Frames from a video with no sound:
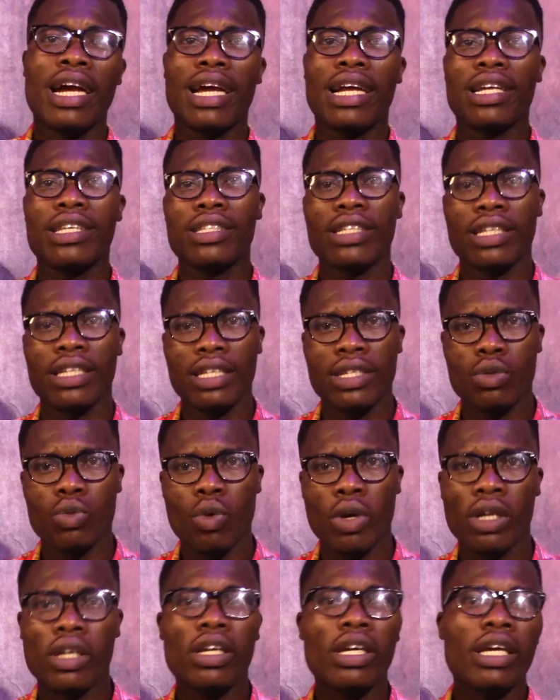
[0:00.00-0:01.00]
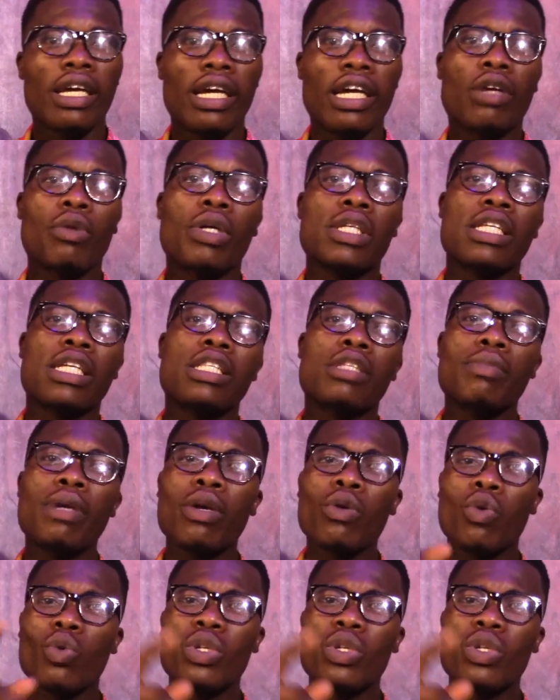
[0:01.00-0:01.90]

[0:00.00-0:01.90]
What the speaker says: and I said this one and was sentiment.